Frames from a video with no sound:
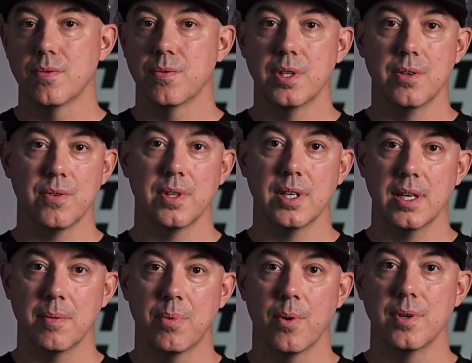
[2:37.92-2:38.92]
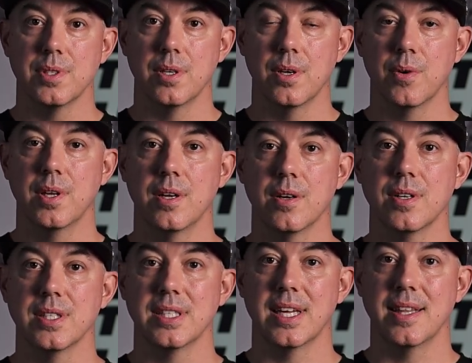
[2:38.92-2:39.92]
really, really important to note here,
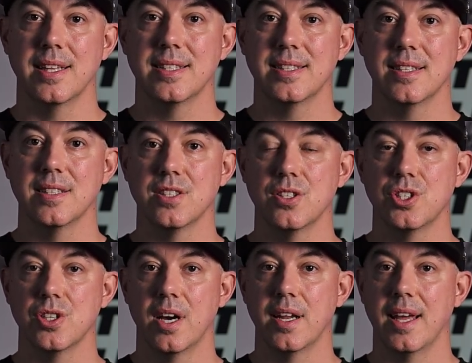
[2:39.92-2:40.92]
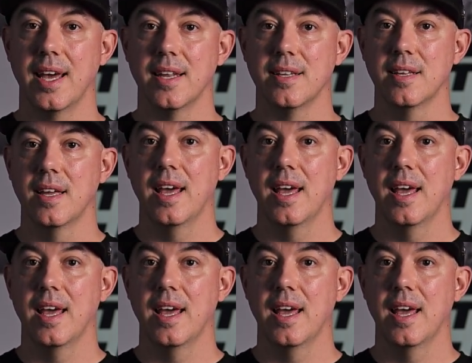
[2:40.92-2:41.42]
is that this is shot at